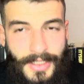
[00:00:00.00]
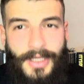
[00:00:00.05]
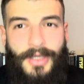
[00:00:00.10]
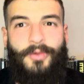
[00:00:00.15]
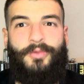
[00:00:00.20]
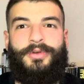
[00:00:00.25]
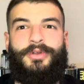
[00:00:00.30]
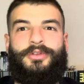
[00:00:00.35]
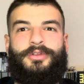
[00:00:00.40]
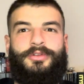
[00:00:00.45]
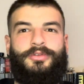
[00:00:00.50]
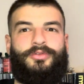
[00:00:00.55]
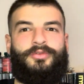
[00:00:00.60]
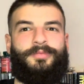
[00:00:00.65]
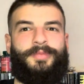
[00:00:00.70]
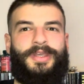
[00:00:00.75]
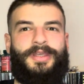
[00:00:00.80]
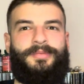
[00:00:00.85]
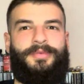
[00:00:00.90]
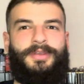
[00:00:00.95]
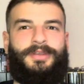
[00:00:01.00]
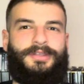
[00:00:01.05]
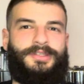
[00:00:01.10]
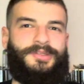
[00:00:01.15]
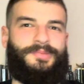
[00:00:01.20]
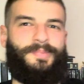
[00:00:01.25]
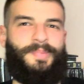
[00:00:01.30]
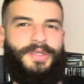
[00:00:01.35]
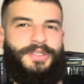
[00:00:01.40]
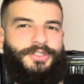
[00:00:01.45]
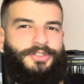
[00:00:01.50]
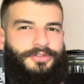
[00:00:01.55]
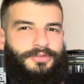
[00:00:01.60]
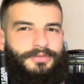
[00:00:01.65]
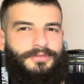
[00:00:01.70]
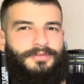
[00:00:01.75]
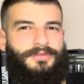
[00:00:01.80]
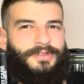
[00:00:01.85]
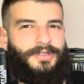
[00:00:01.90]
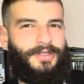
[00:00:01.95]
We're going to do maybe a
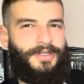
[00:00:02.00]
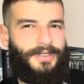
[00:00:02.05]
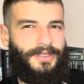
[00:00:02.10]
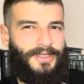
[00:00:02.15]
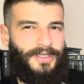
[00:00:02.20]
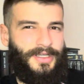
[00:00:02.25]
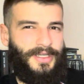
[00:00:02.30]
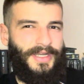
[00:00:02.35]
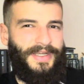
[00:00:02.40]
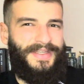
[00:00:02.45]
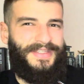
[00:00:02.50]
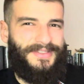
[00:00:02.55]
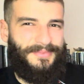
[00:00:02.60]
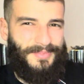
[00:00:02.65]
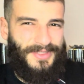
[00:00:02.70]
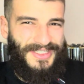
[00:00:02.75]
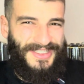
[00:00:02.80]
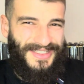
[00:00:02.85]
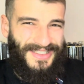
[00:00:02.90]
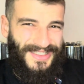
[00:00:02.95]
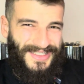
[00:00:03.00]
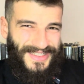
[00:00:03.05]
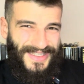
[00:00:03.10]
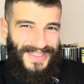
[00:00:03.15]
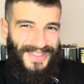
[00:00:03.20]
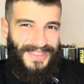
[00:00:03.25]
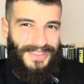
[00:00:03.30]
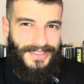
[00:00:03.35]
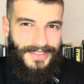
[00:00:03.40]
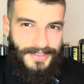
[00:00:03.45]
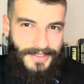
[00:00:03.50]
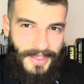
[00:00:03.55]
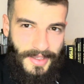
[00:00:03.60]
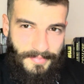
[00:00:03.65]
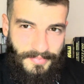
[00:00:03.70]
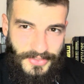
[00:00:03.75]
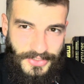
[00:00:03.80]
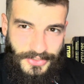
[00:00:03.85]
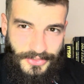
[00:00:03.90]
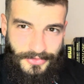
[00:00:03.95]
special Christmas-y
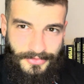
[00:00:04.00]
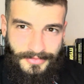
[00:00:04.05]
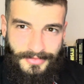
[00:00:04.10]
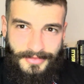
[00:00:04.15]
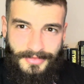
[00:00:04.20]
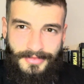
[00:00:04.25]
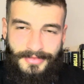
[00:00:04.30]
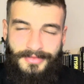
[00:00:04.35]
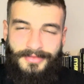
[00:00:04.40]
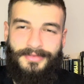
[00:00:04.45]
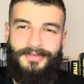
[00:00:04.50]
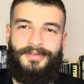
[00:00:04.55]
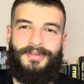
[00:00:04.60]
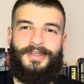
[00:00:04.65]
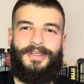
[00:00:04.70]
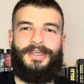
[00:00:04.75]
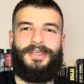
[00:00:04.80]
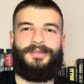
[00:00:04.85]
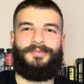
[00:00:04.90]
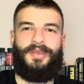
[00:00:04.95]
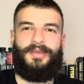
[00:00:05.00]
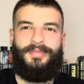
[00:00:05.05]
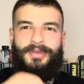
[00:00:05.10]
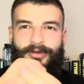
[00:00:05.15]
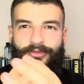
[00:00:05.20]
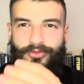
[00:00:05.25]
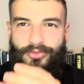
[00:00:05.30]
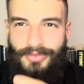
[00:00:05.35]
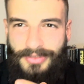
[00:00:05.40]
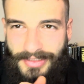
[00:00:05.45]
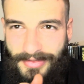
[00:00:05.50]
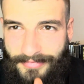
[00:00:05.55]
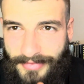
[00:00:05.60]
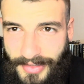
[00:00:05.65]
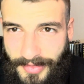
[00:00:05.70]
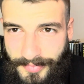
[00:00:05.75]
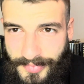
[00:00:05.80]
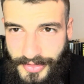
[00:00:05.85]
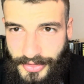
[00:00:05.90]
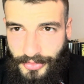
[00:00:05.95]
episode. And maybe I'll do another
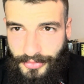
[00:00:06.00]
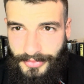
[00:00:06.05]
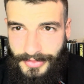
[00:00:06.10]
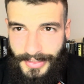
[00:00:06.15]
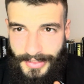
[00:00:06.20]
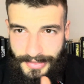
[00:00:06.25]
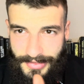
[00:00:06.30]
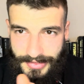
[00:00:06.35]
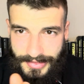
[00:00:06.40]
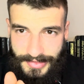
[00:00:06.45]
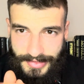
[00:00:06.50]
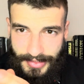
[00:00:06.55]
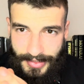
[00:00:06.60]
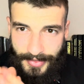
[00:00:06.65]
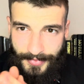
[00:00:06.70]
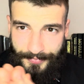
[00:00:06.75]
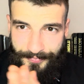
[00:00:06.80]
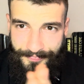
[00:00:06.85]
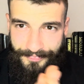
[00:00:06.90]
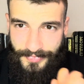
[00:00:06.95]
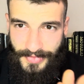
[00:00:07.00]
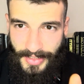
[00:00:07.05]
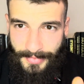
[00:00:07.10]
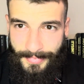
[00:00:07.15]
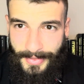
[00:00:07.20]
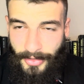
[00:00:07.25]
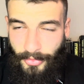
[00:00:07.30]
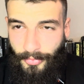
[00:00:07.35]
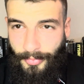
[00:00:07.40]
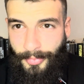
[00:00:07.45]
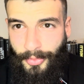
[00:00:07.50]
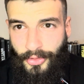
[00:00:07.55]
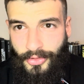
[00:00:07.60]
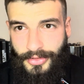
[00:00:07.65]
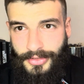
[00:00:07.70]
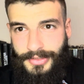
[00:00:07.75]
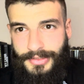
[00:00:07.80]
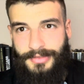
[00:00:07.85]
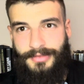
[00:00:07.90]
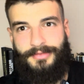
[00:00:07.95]
episode that is about
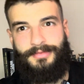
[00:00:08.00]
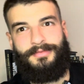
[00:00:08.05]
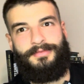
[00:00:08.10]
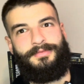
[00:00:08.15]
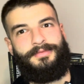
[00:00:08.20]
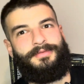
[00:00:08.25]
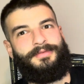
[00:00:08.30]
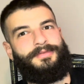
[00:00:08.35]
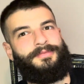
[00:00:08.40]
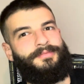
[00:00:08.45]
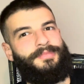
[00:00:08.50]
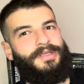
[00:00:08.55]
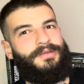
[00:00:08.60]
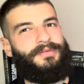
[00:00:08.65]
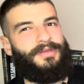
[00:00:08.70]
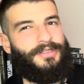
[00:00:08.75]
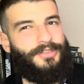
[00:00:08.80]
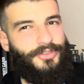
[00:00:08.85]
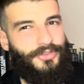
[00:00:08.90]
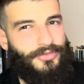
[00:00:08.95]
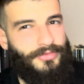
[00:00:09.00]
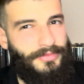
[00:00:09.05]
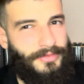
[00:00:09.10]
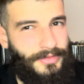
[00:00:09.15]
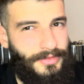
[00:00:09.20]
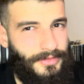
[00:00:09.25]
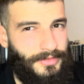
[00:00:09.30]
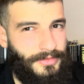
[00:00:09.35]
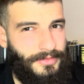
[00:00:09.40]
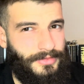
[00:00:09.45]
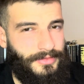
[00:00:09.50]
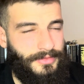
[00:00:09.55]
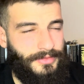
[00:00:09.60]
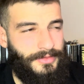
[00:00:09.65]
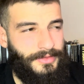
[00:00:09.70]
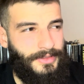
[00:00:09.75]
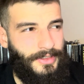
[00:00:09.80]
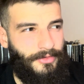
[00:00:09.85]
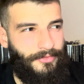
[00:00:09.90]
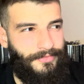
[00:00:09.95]
books. Maybe I should.
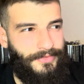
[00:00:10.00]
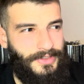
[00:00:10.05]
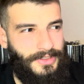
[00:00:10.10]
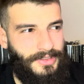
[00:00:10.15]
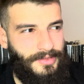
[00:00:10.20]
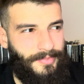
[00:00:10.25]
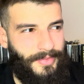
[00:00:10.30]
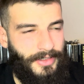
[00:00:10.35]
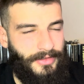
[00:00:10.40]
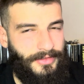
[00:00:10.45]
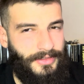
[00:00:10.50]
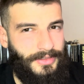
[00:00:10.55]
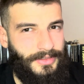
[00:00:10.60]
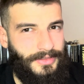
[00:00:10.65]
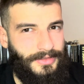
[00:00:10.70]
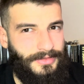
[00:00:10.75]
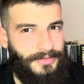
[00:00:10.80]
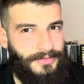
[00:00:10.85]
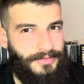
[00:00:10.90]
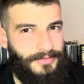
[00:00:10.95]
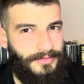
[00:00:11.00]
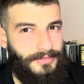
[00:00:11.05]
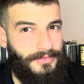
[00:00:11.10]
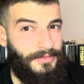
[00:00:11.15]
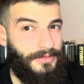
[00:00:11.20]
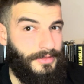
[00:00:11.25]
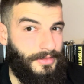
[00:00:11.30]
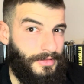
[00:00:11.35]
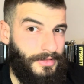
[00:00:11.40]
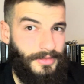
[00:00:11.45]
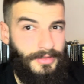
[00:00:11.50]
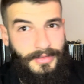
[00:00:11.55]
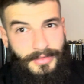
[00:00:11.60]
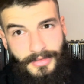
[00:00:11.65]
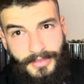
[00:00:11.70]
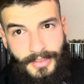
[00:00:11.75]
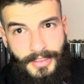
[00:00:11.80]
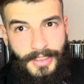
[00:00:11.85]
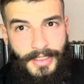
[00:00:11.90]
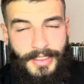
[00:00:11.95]
I'll think about it and
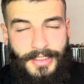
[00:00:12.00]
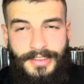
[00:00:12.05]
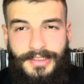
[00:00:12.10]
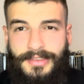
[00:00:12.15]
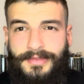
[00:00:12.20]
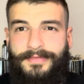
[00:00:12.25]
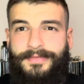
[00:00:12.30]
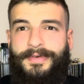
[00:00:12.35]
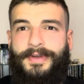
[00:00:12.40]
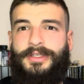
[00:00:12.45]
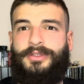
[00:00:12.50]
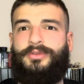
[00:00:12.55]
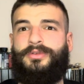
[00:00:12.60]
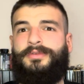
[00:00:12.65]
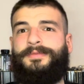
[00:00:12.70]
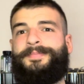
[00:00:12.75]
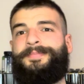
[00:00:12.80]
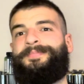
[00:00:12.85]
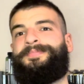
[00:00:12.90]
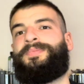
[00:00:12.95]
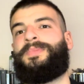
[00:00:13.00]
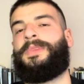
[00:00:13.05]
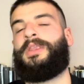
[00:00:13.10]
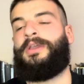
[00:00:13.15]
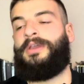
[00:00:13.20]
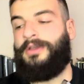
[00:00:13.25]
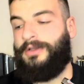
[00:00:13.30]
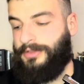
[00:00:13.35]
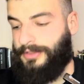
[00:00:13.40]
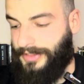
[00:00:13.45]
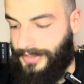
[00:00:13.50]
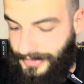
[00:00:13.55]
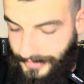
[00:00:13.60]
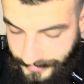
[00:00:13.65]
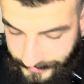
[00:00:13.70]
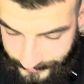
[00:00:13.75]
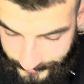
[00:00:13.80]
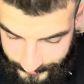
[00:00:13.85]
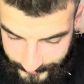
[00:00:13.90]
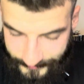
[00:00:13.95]
see if I do. Okay,
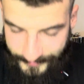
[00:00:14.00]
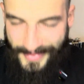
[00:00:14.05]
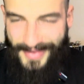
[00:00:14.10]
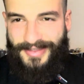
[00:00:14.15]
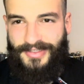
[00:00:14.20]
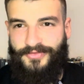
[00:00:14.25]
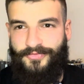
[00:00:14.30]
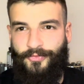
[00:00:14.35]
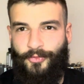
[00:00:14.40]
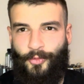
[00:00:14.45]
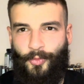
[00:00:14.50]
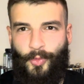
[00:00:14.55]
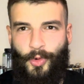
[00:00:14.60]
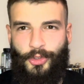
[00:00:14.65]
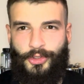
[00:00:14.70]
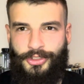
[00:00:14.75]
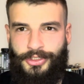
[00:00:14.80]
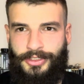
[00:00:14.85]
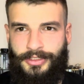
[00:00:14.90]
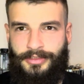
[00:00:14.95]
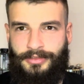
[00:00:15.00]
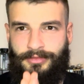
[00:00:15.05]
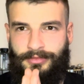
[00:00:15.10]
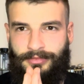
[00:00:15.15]
thanks for watching